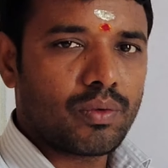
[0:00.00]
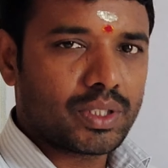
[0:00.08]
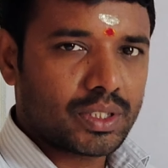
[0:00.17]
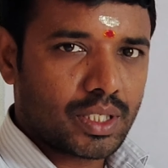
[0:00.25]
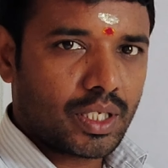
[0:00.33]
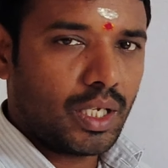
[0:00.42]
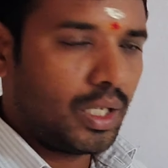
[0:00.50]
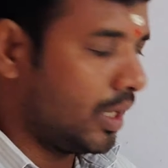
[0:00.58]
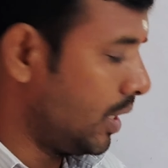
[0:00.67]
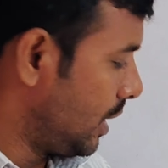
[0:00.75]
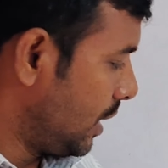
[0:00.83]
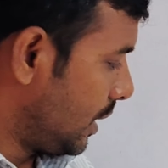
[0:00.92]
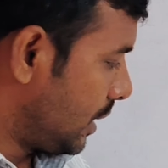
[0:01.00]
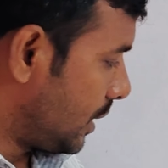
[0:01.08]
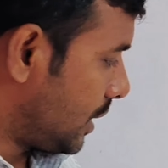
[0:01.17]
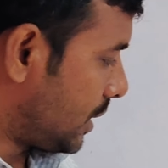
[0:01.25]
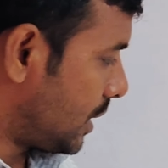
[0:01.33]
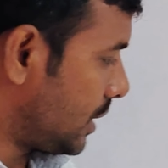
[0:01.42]
Once again,
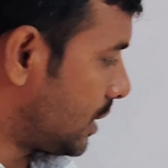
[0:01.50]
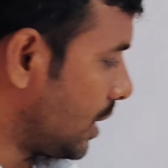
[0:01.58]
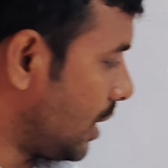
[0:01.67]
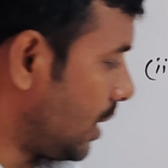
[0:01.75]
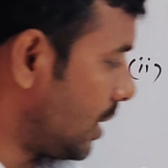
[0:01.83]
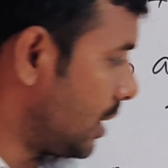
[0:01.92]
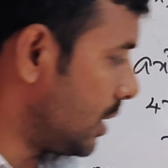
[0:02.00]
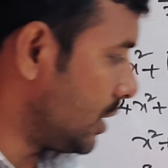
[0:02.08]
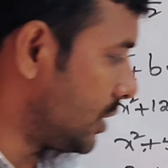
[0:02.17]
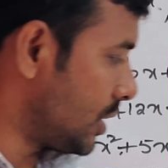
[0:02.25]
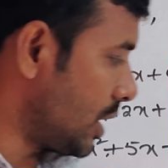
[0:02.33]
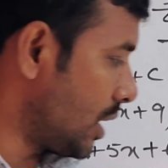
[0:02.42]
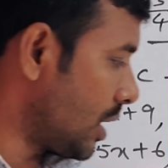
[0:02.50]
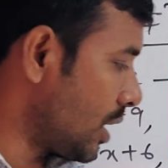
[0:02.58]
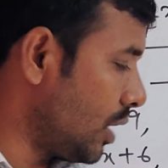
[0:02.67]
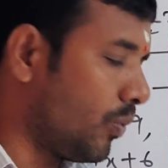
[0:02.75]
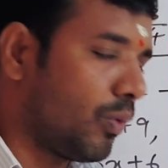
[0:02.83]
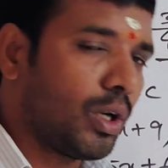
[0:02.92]
this is the
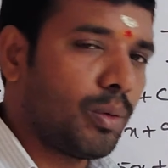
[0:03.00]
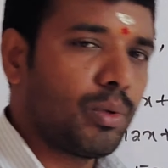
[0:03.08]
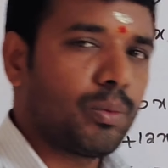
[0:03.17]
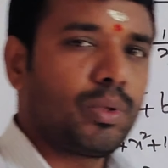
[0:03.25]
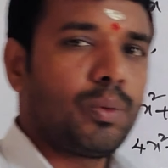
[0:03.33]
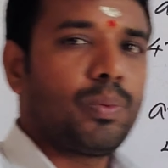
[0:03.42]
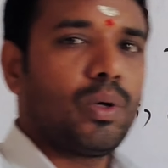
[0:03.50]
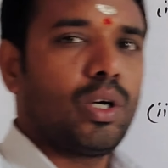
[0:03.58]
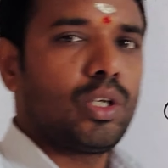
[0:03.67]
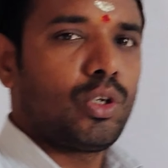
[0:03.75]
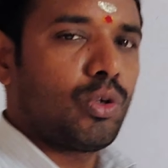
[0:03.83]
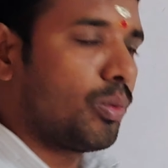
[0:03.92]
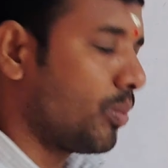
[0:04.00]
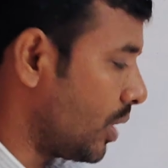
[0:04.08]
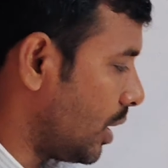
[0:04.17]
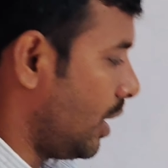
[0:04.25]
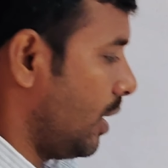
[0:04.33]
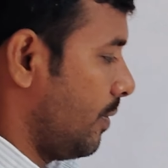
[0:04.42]
general form of the
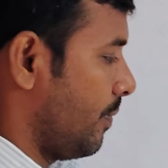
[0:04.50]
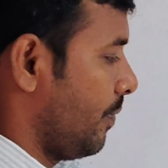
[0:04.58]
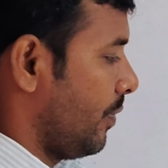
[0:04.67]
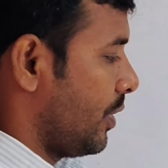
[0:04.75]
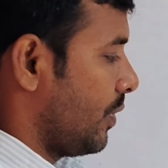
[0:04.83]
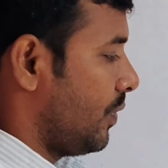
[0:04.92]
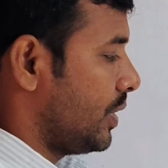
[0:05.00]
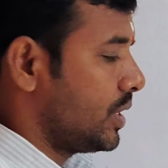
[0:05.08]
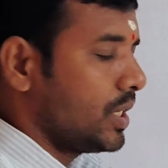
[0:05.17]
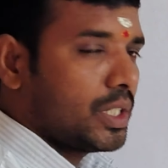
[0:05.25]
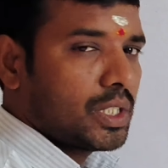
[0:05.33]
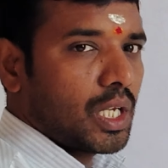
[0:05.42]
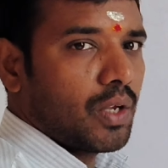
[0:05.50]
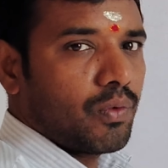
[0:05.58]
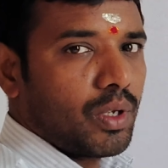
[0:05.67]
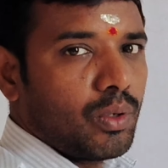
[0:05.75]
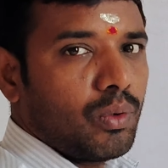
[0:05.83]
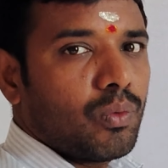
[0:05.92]
polynomial which is
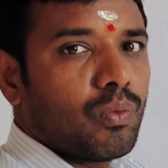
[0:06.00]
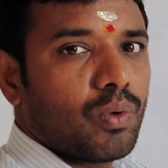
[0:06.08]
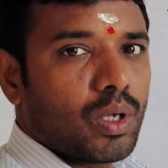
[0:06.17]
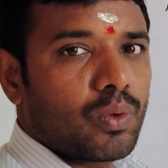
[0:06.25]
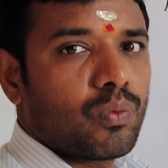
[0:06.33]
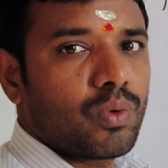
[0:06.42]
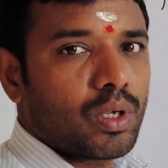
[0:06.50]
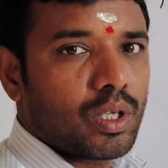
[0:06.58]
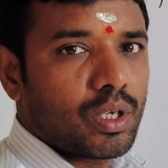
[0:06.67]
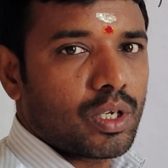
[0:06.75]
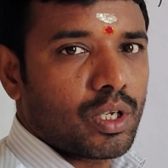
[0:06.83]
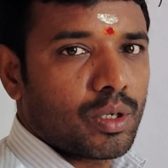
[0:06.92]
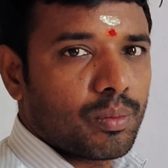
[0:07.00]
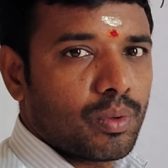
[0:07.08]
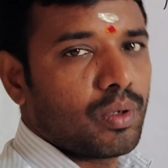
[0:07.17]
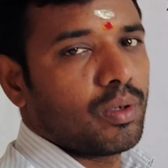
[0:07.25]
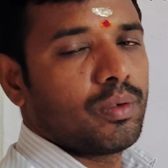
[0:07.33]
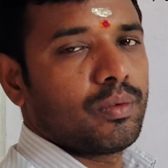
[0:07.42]
having one
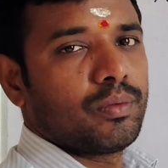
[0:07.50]
variable.